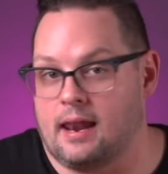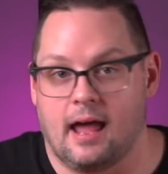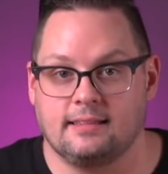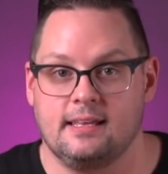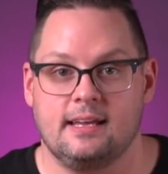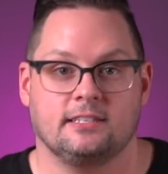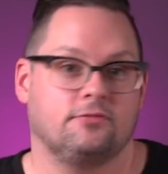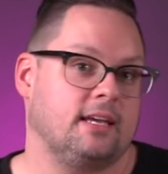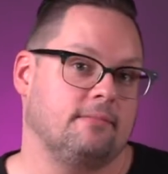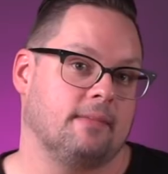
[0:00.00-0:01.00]
like the
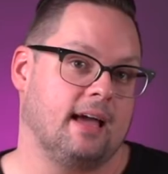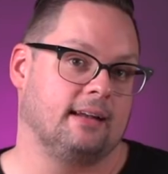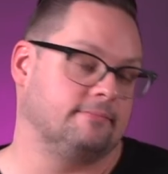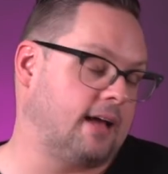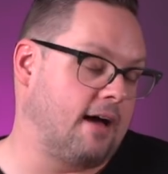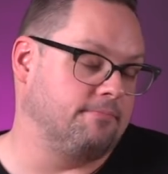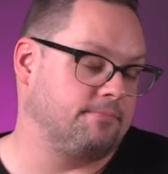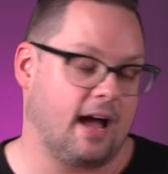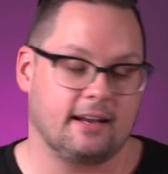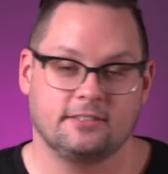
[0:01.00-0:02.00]
ESV, and I'm
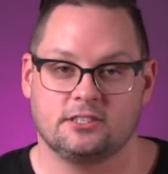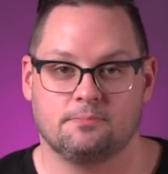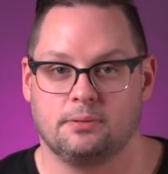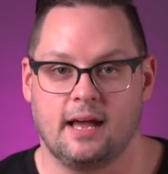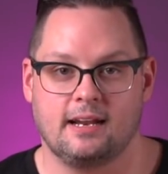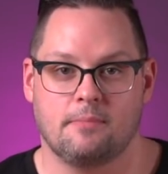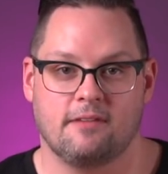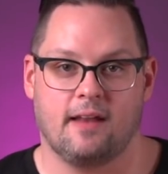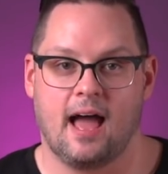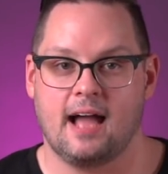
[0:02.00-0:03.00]
kind of just planted
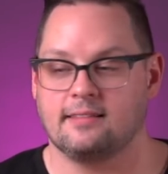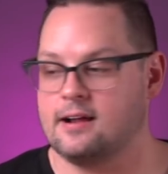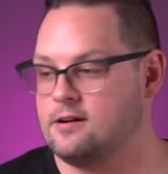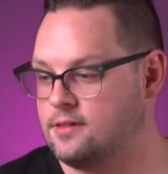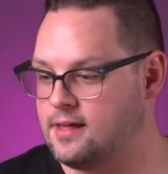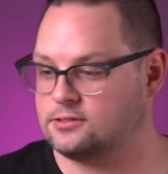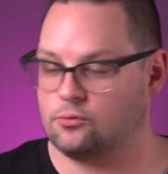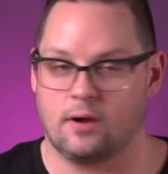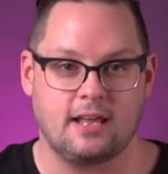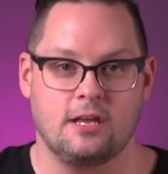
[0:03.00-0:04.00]
my flag there that's
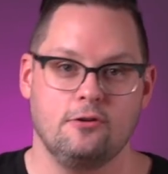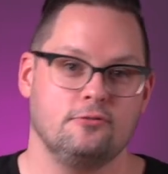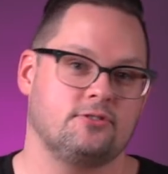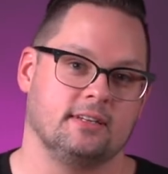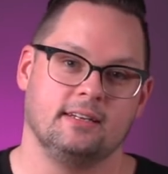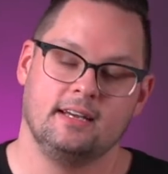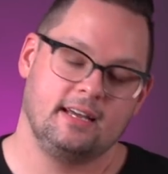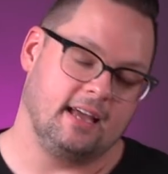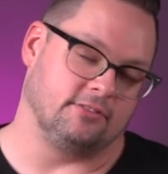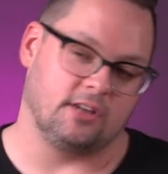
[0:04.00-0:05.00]
what I use. And
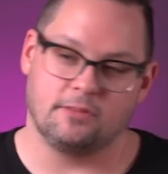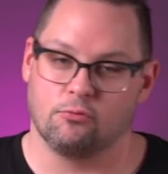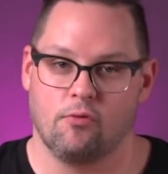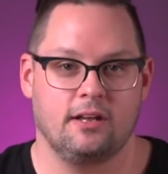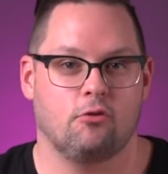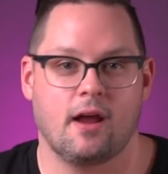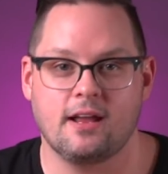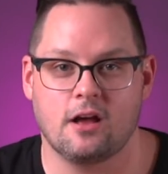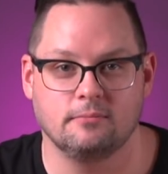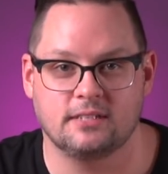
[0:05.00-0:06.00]
if something really
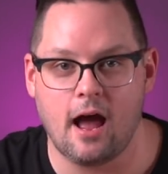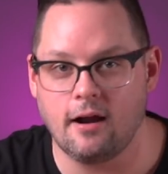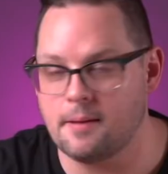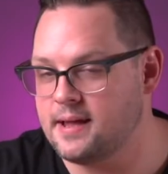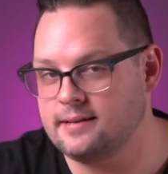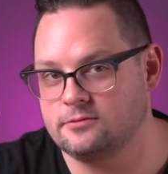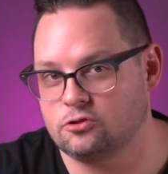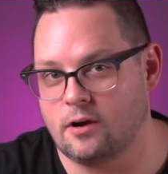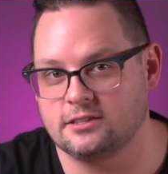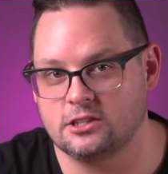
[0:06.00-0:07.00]
great comes out, I may
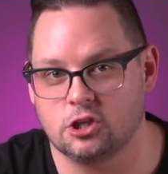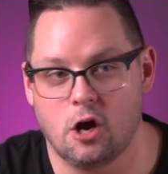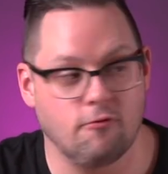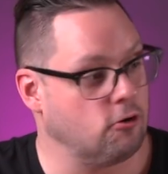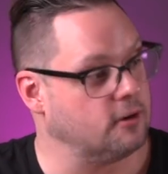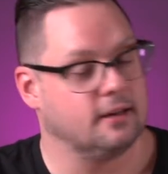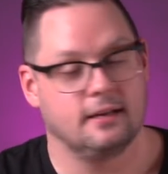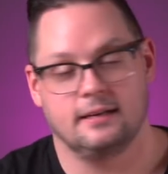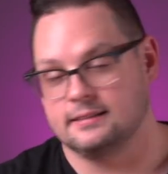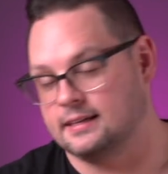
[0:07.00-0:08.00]
transition over. And
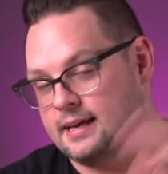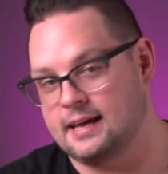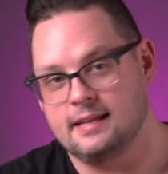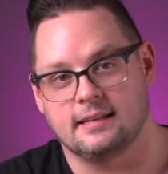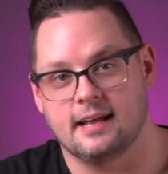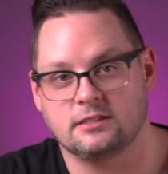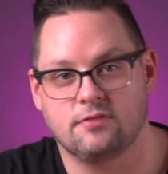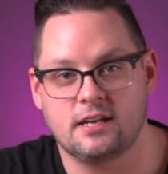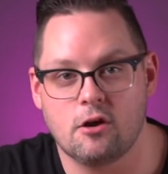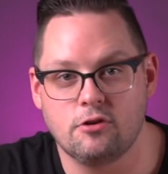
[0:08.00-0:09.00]
then again, the next
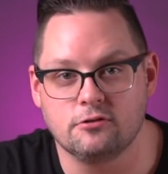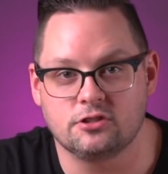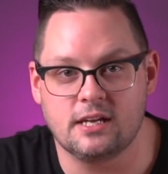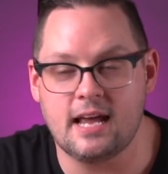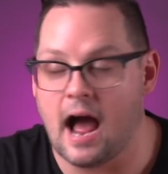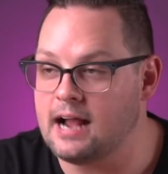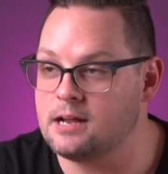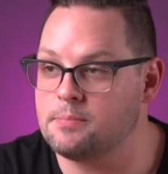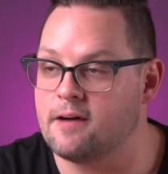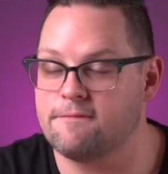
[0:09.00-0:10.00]
video you see, I
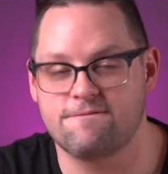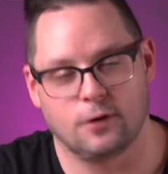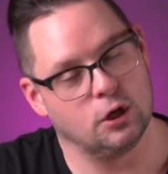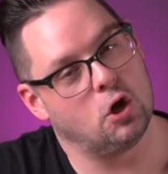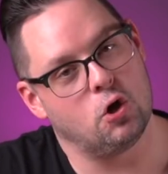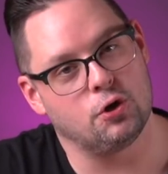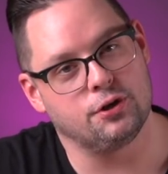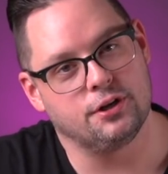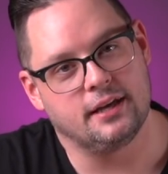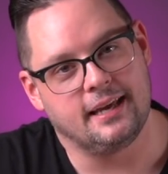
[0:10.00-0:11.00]
could be a
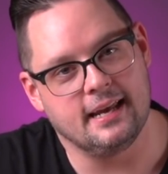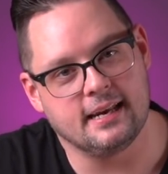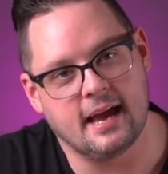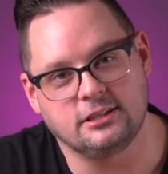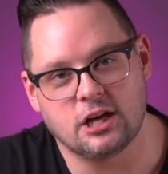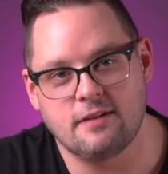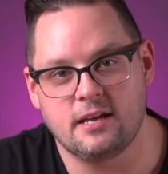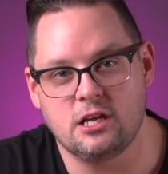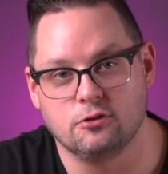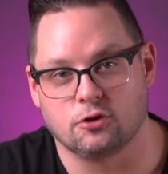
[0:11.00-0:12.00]
full-on
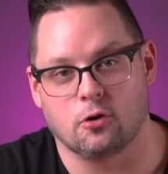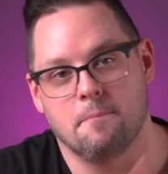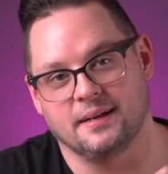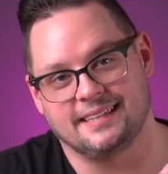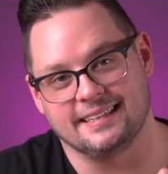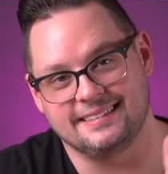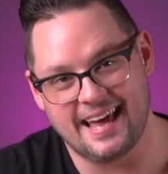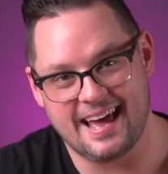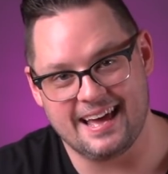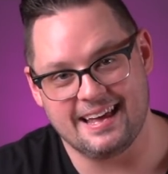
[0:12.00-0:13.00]
NKJV user. But
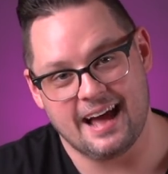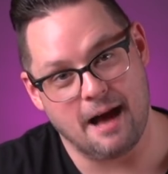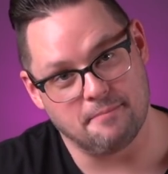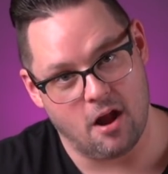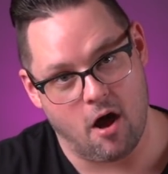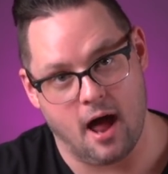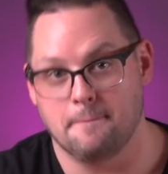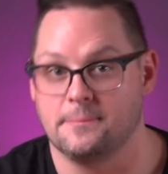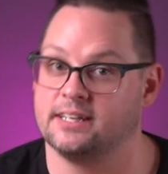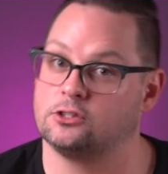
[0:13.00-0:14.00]
today, I'm
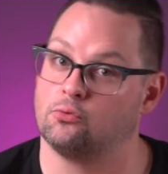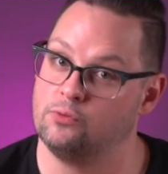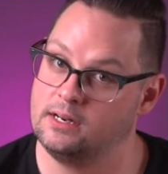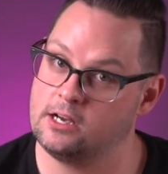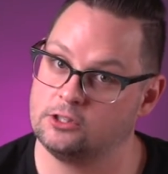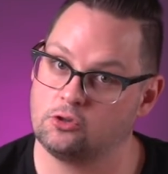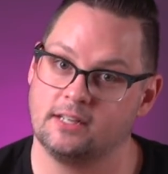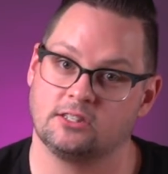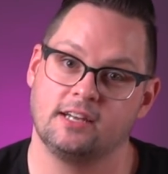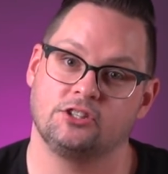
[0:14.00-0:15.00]
not. But it's a really good
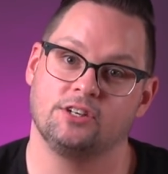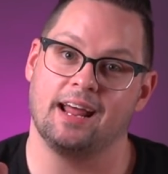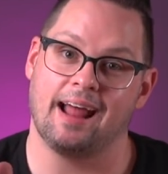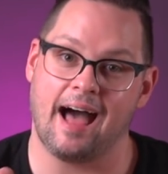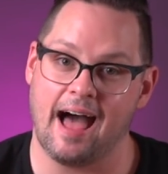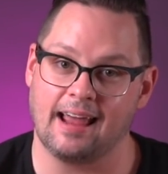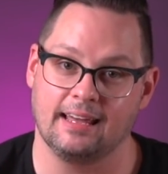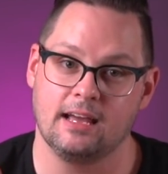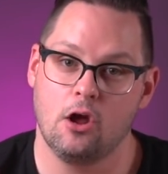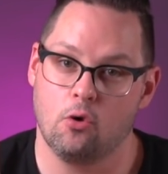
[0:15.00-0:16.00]
translation, and I
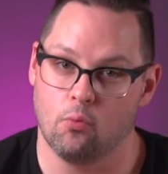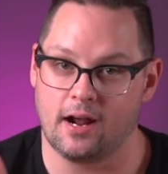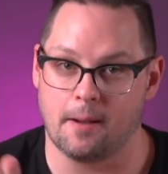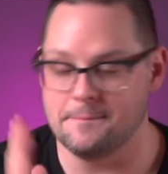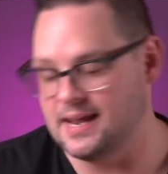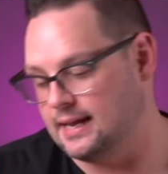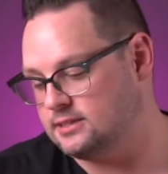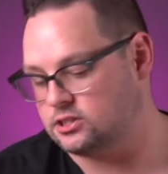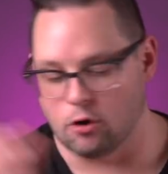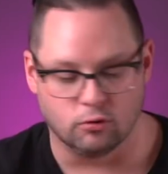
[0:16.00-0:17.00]
highly recommend
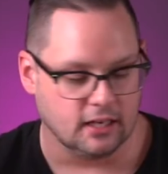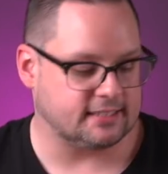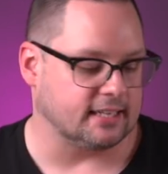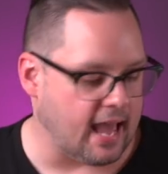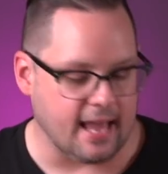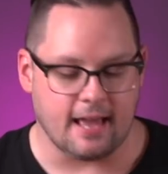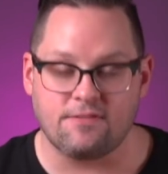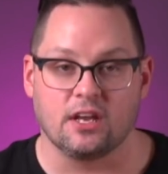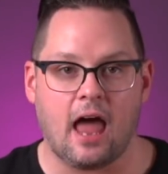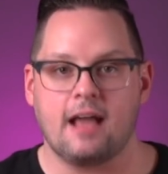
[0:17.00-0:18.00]
it. So listen, hey,
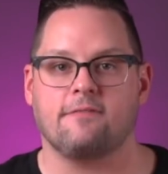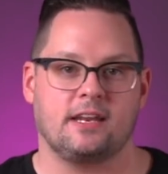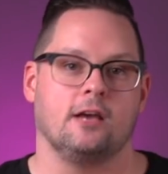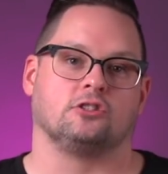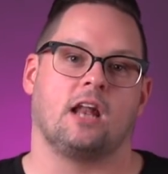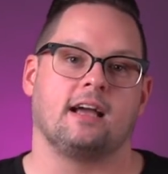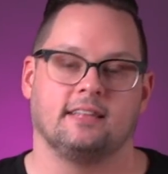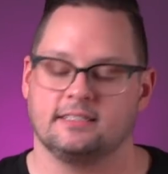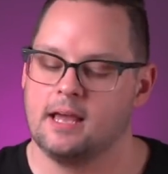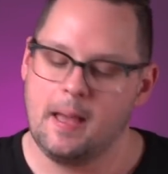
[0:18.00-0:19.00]
if you like videos like
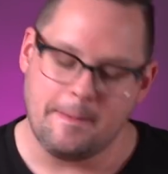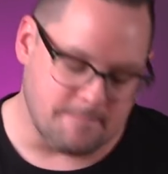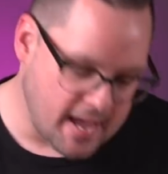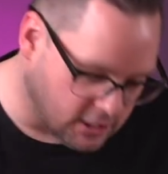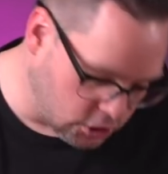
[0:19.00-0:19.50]
this, make